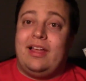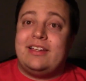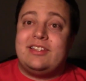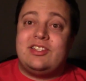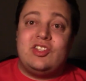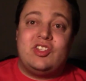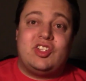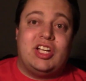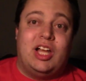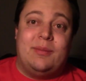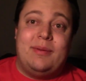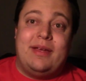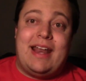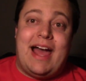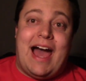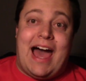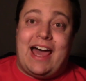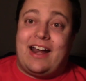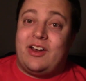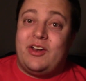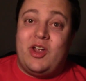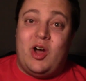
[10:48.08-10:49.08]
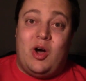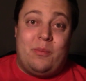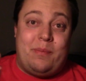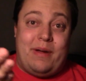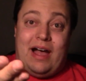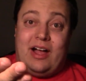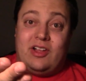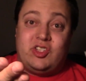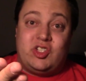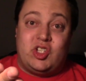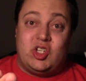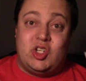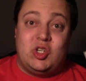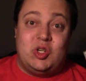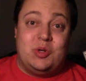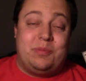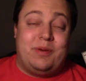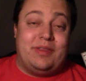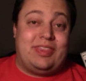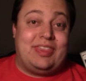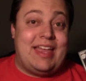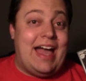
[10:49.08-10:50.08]
ladies and gentlemen, I don't know about
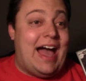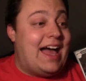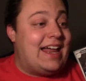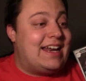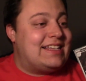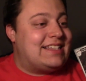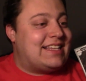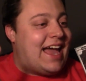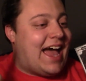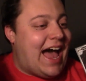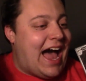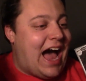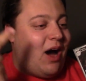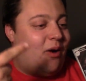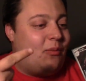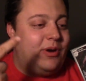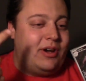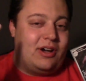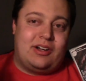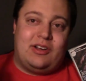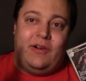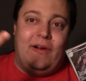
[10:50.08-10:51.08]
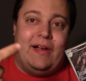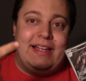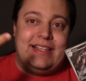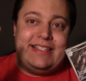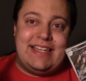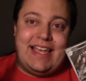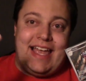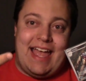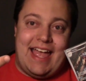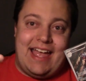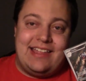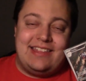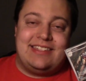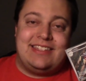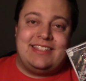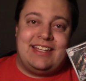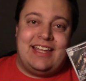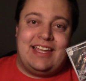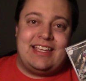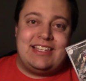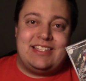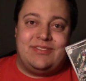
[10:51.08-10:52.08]
you, but that is how we are going to end
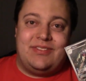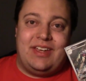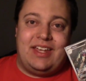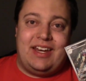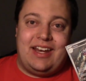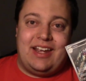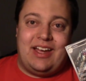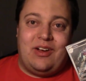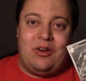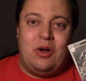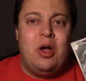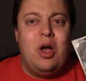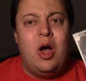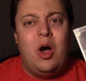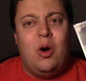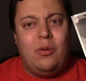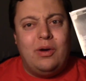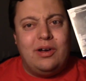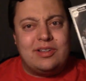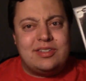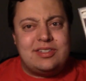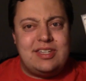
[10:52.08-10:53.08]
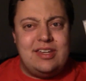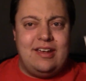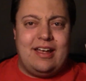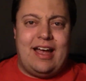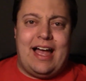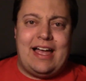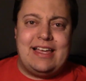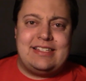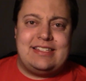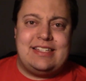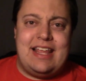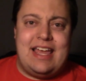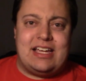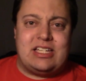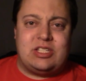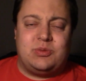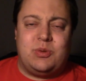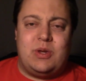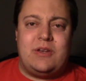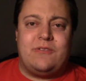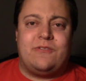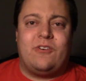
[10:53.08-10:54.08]
today's video. We'll see you guys
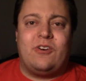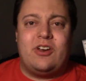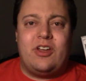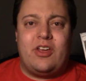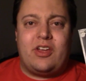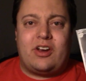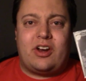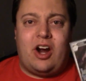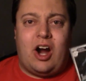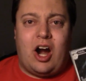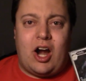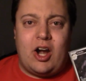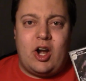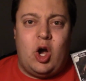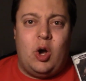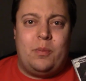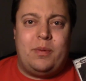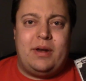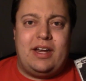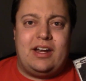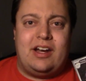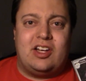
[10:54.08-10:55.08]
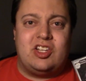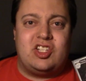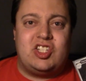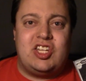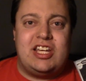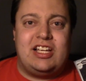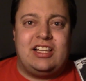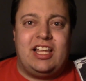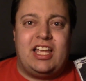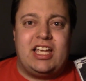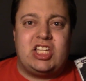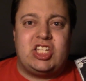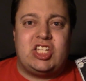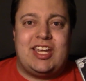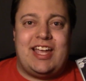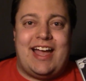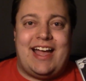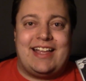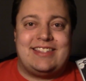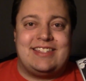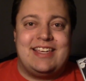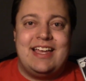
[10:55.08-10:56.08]
next week for another card opening on Chicle
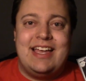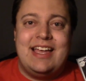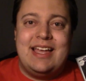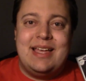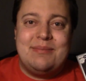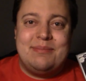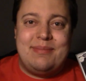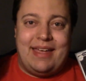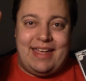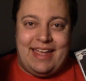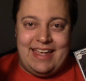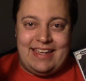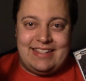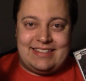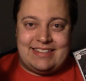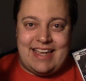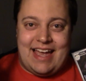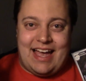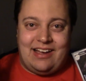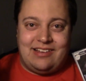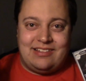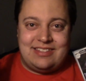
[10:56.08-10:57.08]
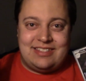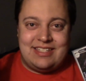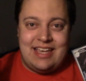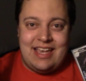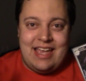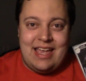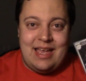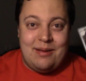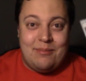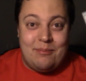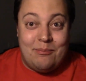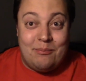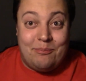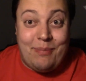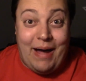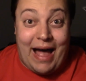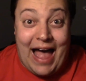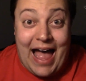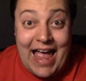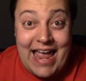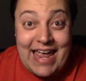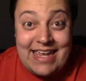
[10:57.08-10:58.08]
Chat. Peace out.
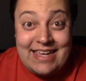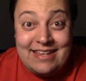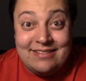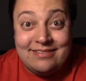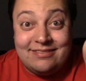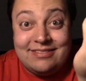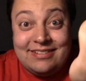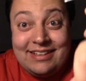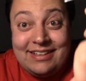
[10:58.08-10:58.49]
Bye.